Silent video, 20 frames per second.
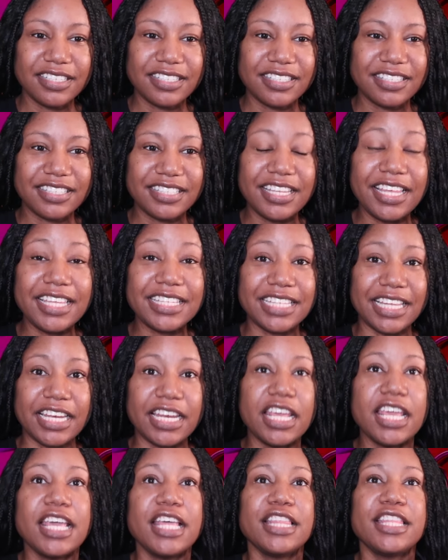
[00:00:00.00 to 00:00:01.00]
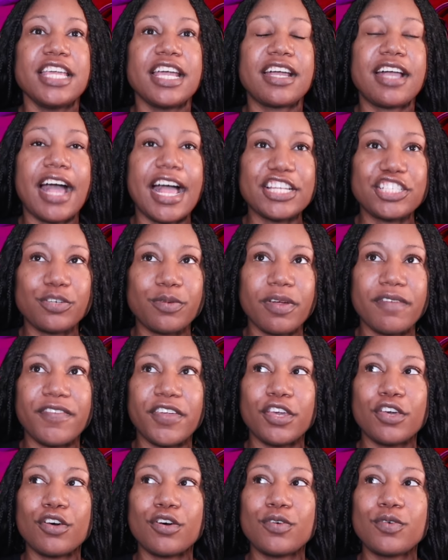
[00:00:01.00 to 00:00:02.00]
season. The Akasha
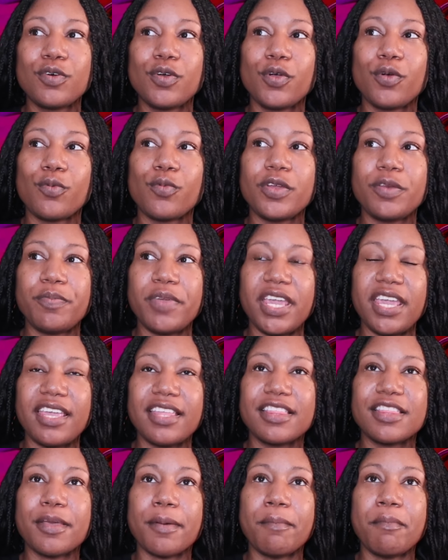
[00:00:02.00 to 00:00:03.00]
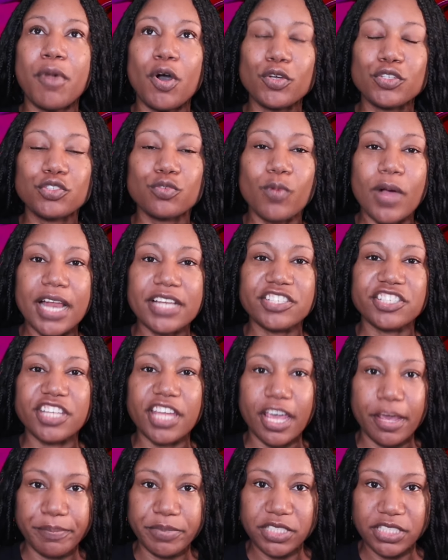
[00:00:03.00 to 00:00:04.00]
reveal would be the most watched
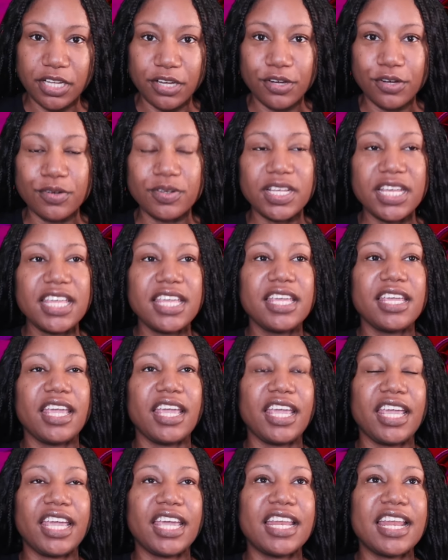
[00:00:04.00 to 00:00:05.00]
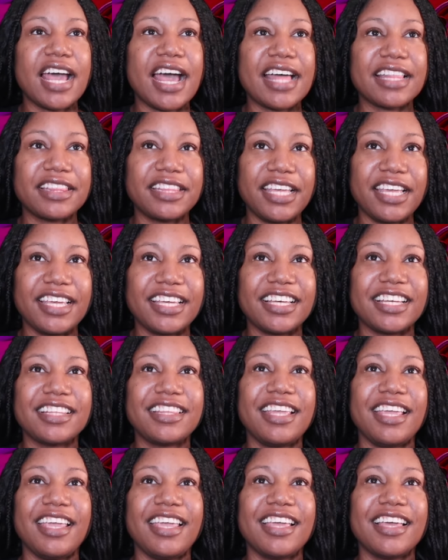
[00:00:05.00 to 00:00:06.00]
episode, and I think
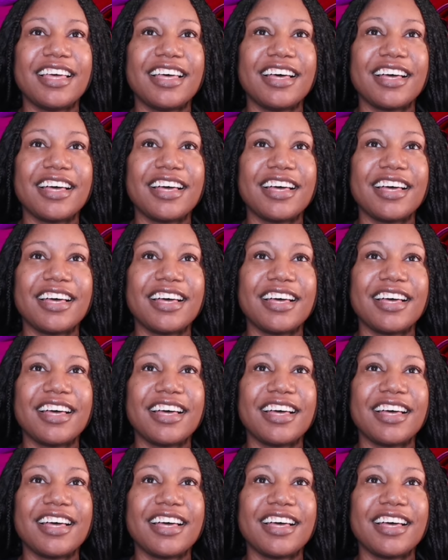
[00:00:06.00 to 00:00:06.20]
the